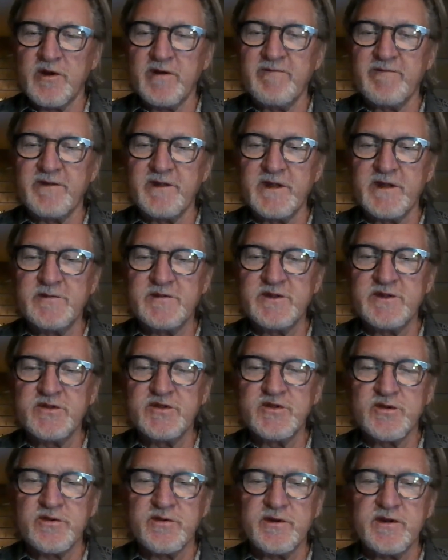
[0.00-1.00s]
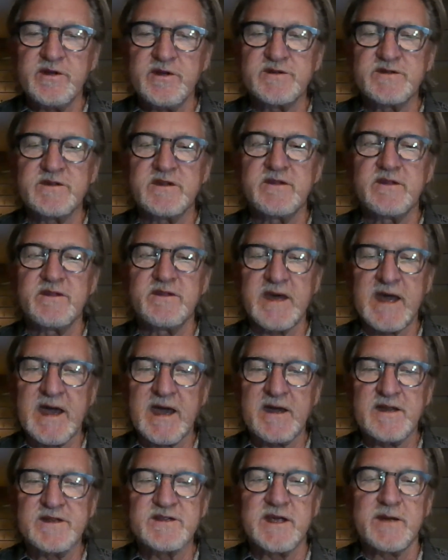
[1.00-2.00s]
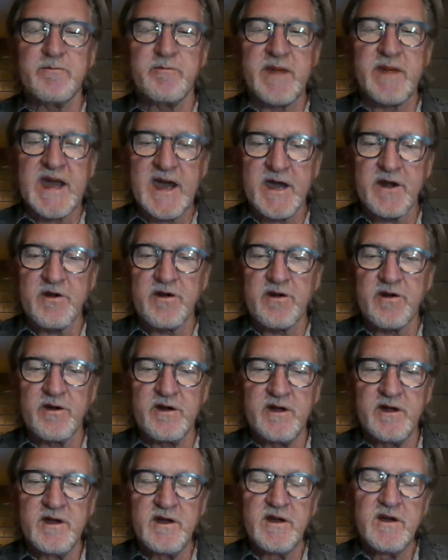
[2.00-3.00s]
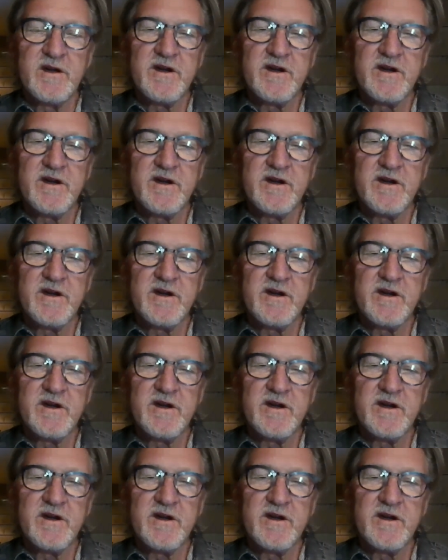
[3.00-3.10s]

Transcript: What inflames the jury is that is a pattern